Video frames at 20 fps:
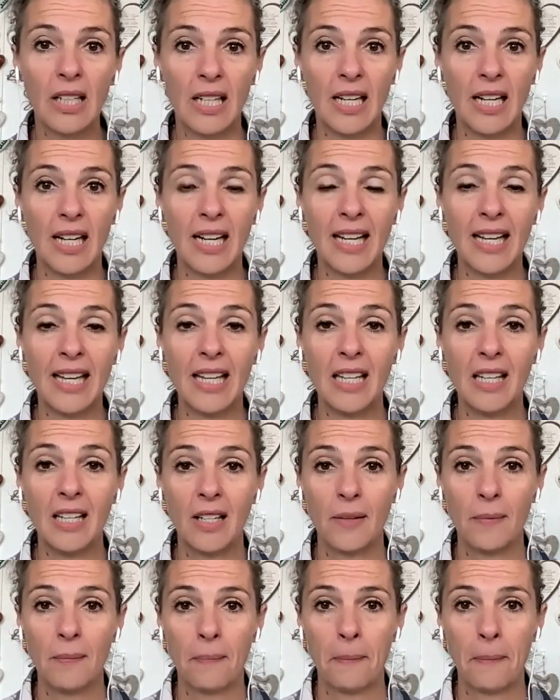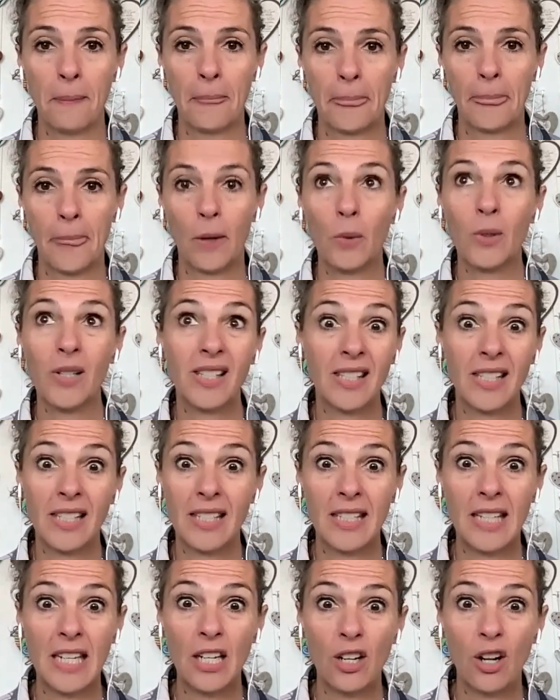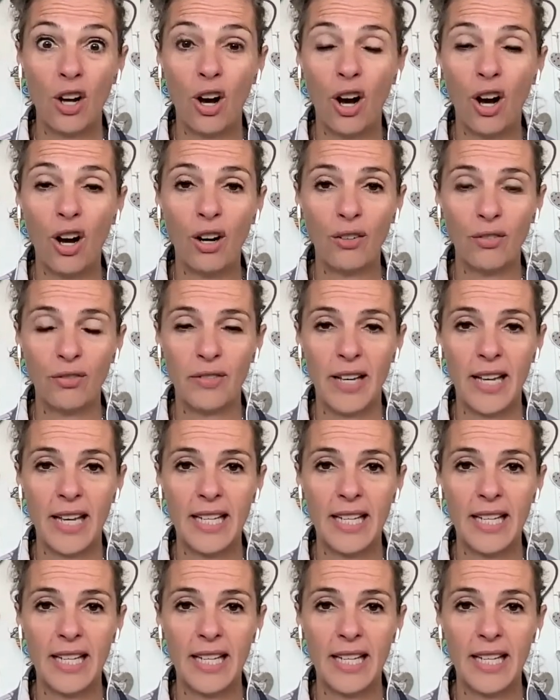I was 16 and a half,